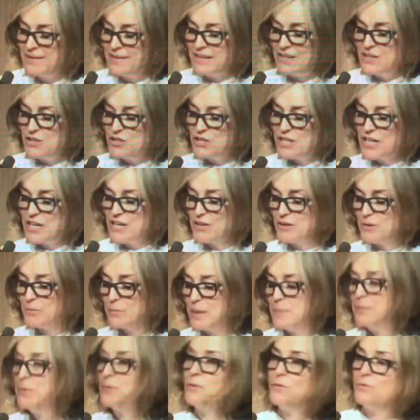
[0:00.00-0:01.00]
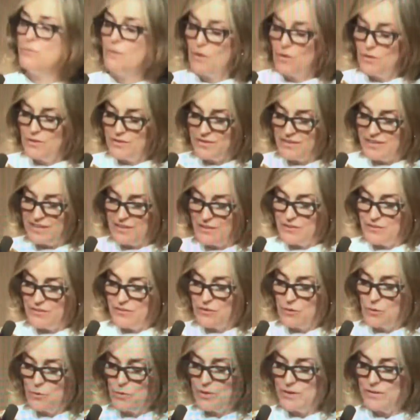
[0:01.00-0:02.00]
shares people's volunteered
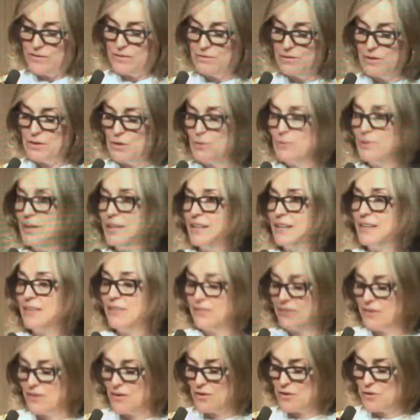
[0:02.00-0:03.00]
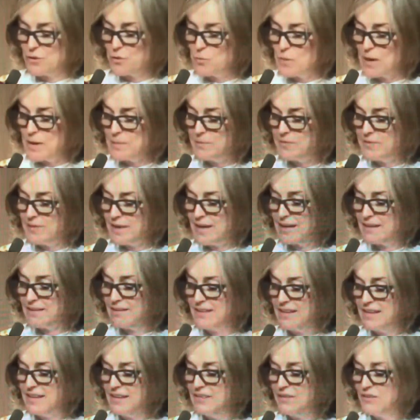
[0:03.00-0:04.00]
stories of loneliness on her website
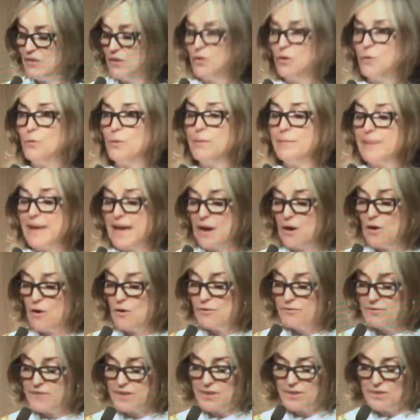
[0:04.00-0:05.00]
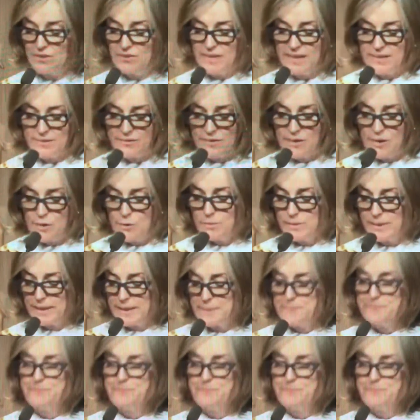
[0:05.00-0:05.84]
so that we may all feel less lonely.